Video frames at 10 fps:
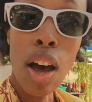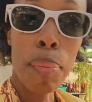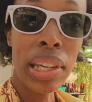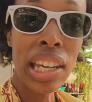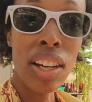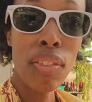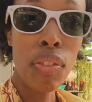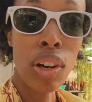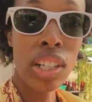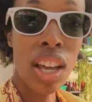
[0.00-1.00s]
I'll be here
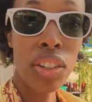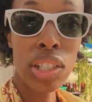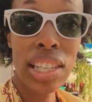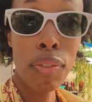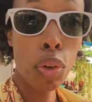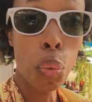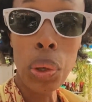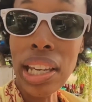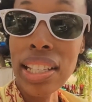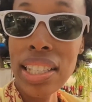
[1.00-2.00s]
for another several
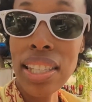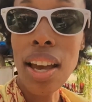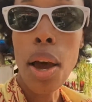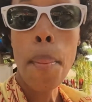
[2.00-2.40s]
weeks